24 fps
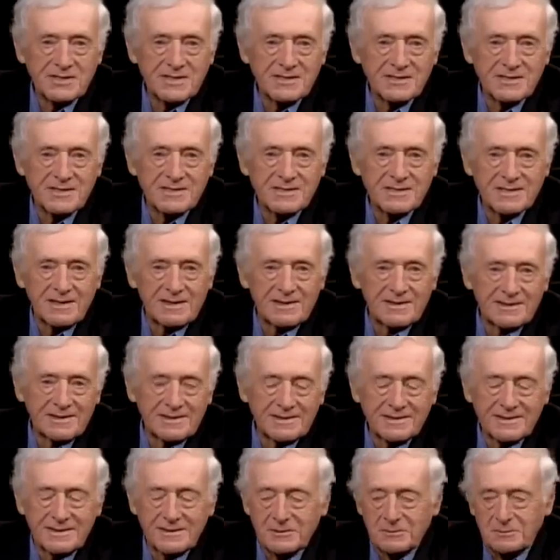in
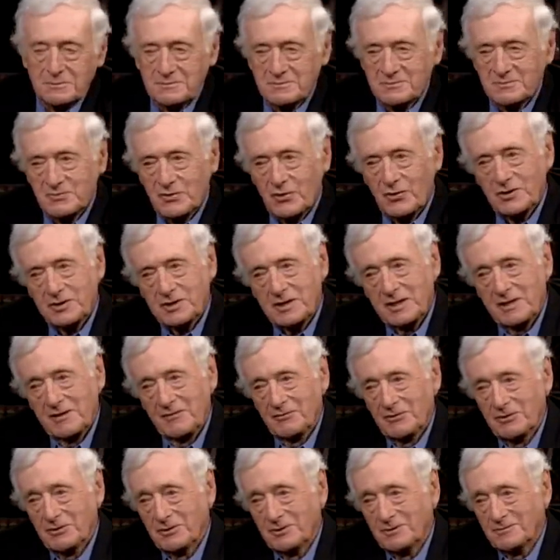society. Tim, great to
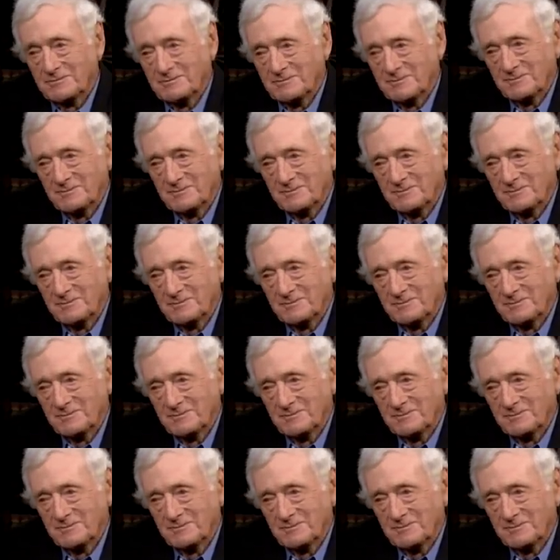have you here.